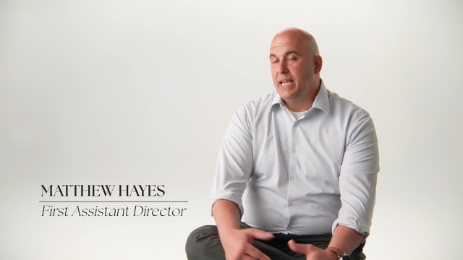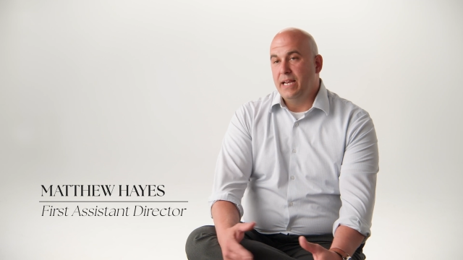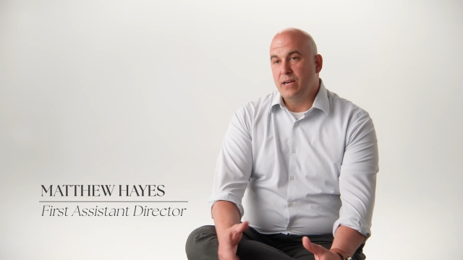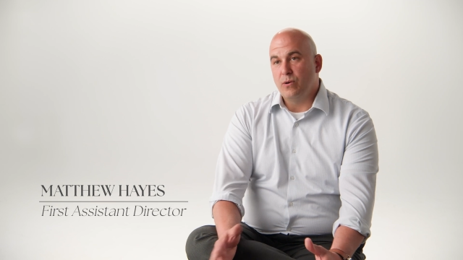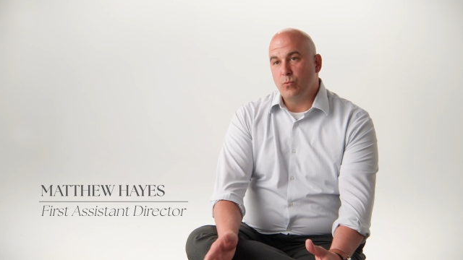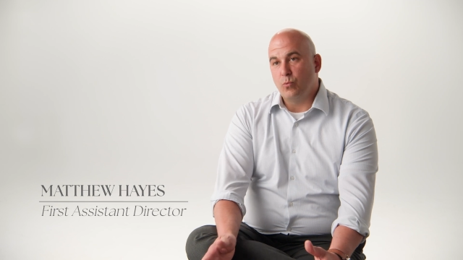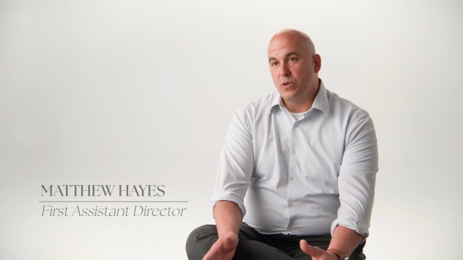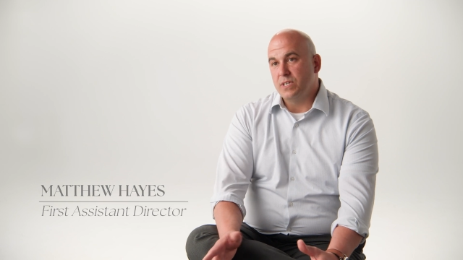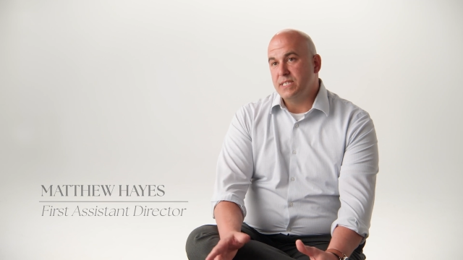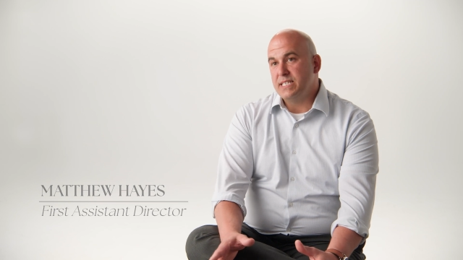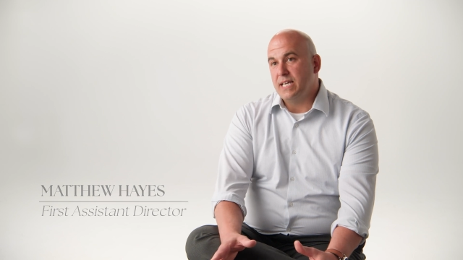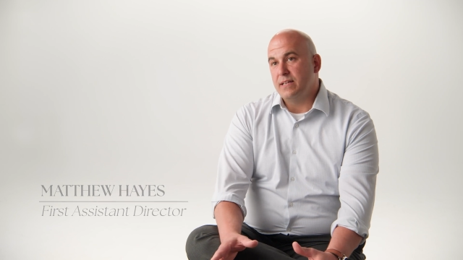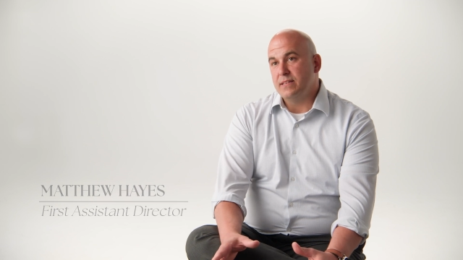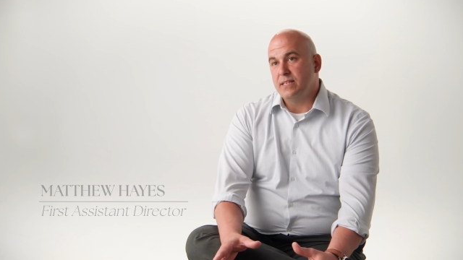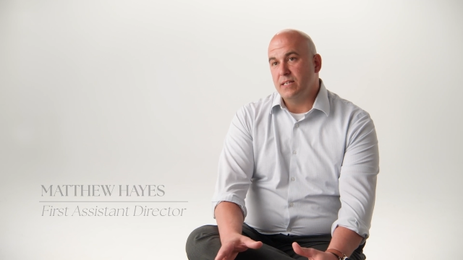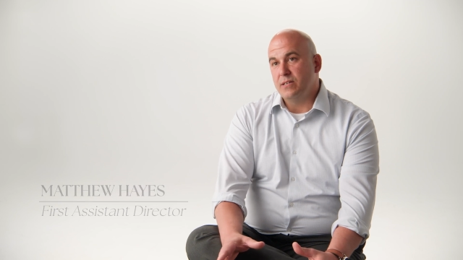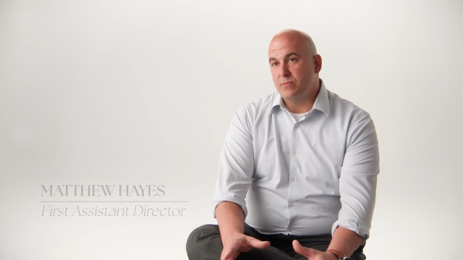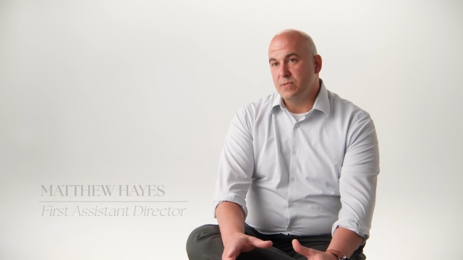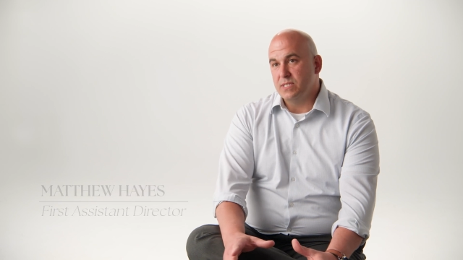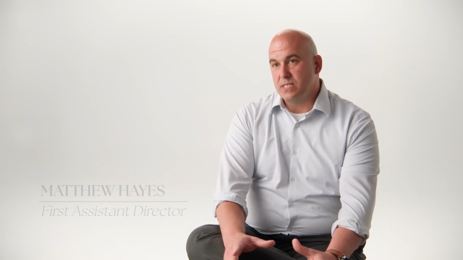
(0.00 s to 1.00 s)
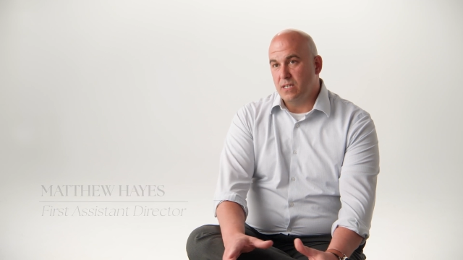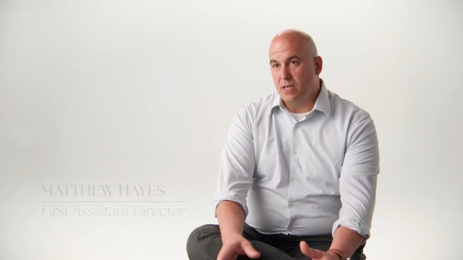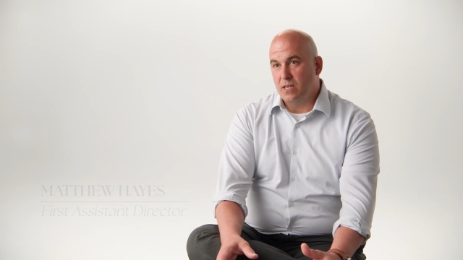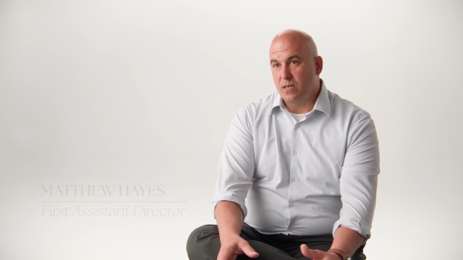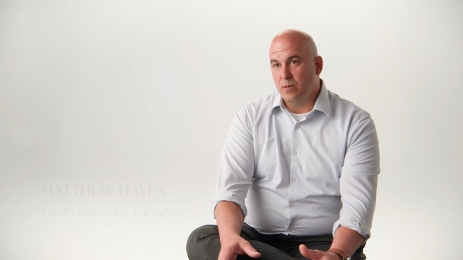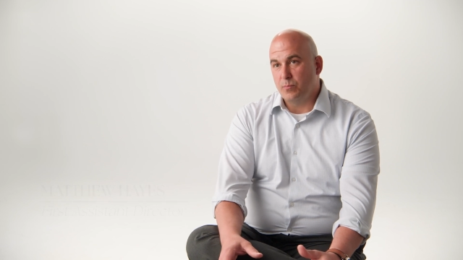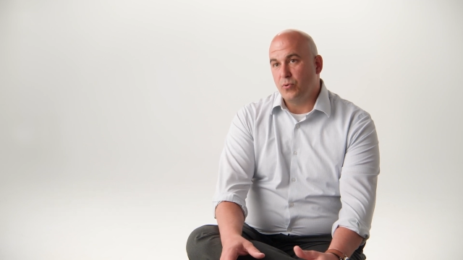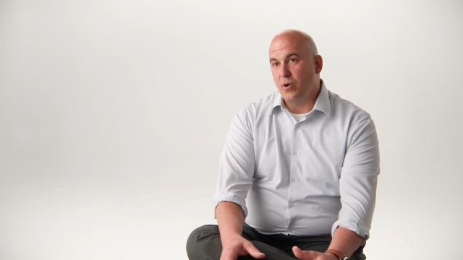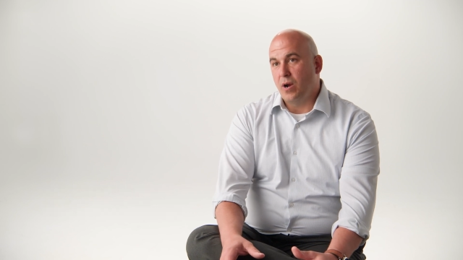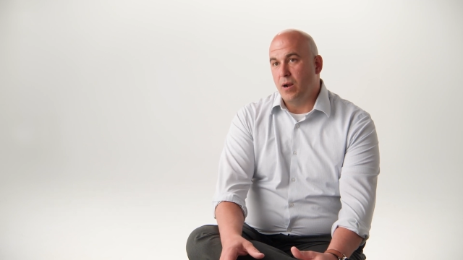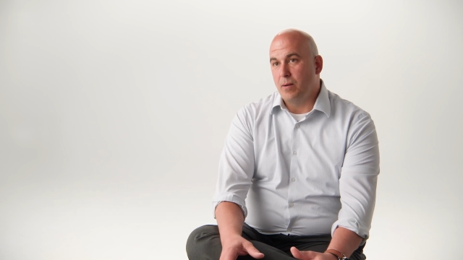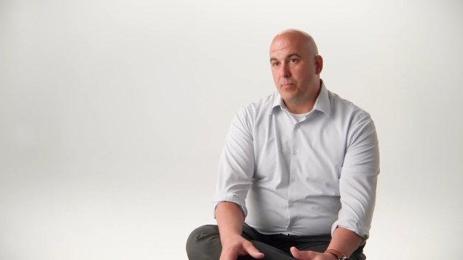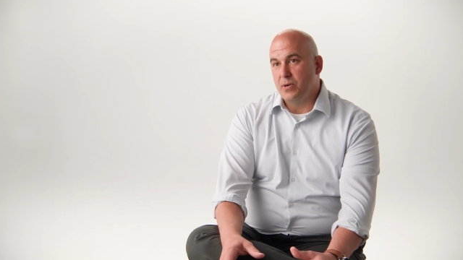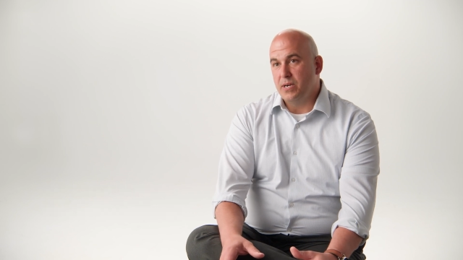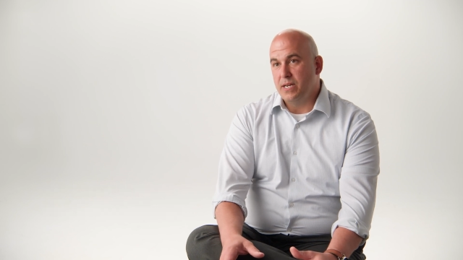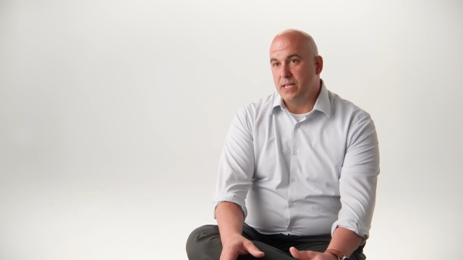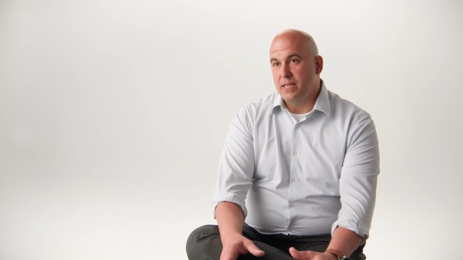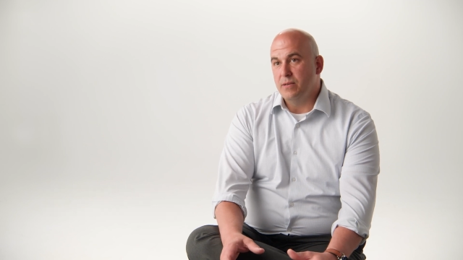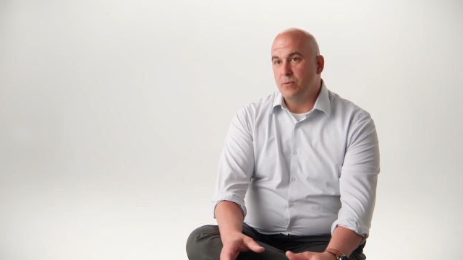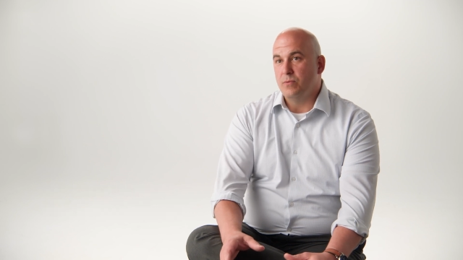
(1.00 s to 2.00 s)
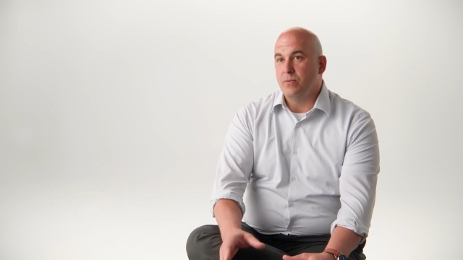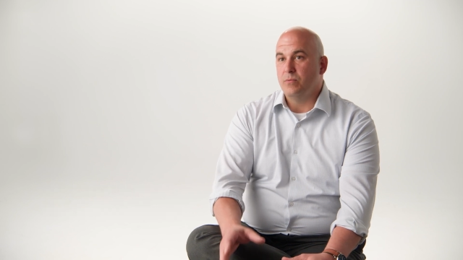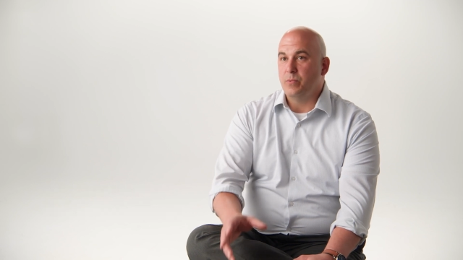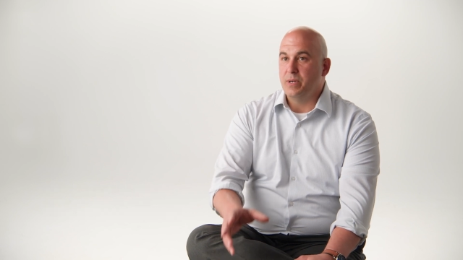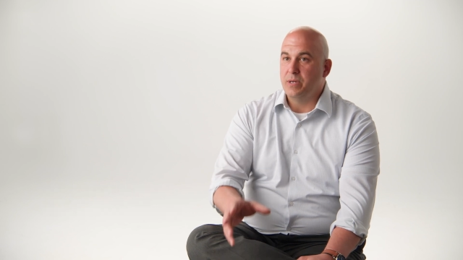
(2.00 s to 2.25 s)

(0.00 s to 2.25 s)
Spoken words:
And it worked out that it was on a property that